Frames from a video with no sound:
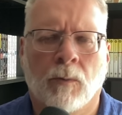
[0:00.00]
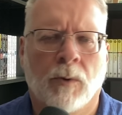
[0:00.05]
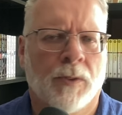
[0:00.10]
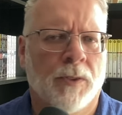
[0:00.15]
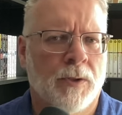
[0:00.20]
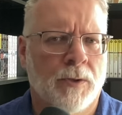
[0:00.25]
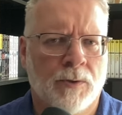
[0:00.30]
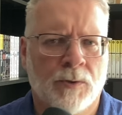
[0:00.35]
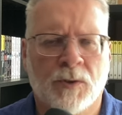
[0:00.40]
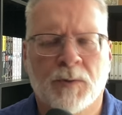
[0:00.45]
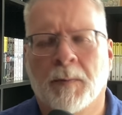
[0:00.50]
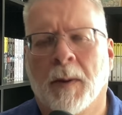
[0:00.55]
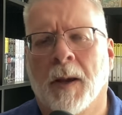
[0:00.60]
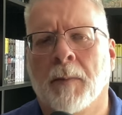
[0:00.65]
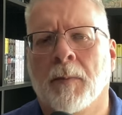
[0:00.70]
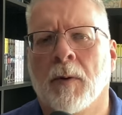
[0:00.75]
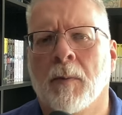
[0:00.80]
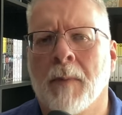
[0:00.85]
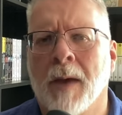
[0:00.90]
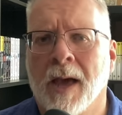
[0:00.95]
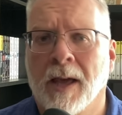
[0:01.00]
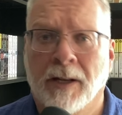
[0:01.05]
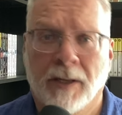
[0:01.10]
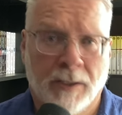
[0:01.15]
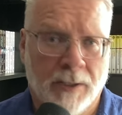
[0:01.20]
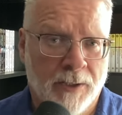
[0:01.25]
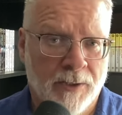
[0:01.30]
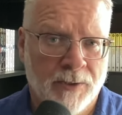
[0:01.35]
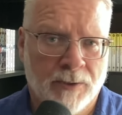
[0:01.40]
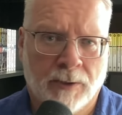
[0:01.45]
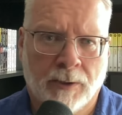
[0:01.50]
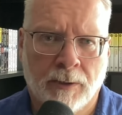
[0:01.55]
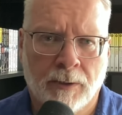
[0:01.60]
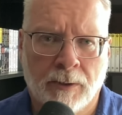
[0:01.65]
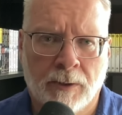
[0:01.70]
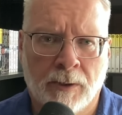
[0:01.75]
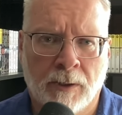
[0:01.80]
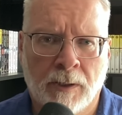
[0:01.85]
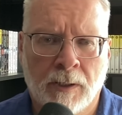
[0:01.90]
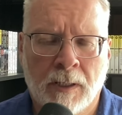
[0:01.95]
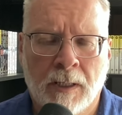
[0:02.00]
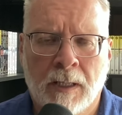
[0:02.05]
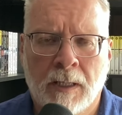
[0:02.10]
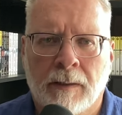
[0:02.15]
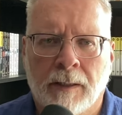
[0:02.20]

with the newspaperman and his girl,